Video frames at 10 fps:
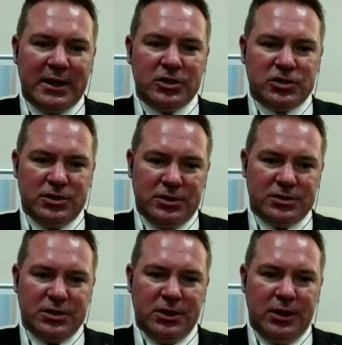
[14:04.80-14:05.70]
is there,
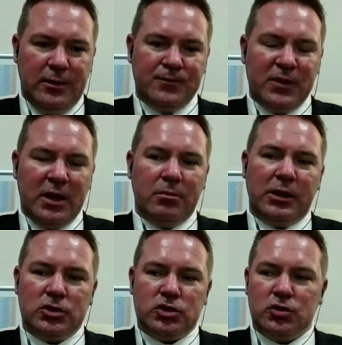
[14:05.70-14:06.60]
making
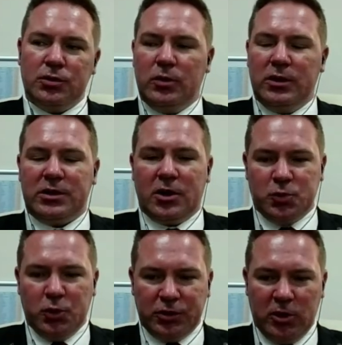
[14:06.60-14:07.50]
sure that we transport
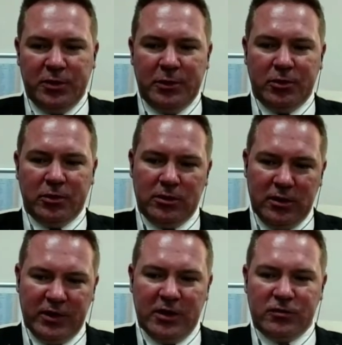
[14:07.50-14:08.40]
our people if they
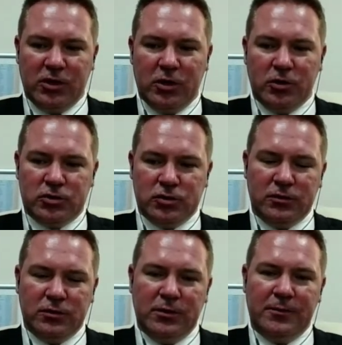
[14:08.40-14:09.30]
have to go to
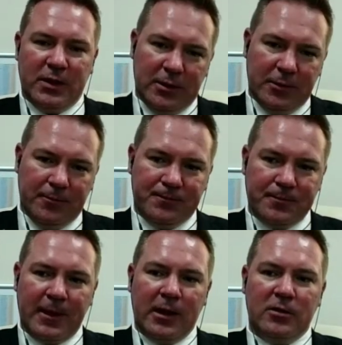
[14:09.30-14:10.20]

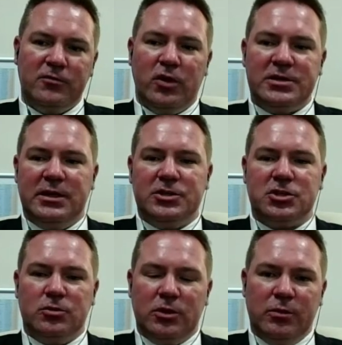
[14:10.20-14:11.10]
for isolation, that we
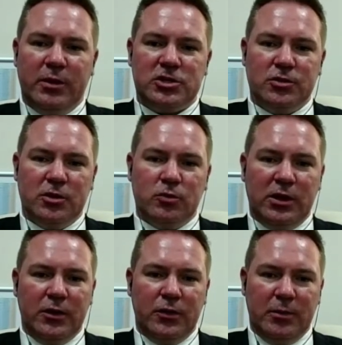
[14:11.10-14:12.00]
make sure that we can get
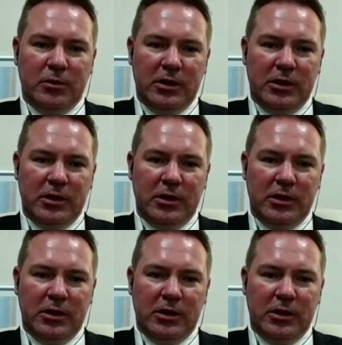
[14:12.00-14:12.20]
them there.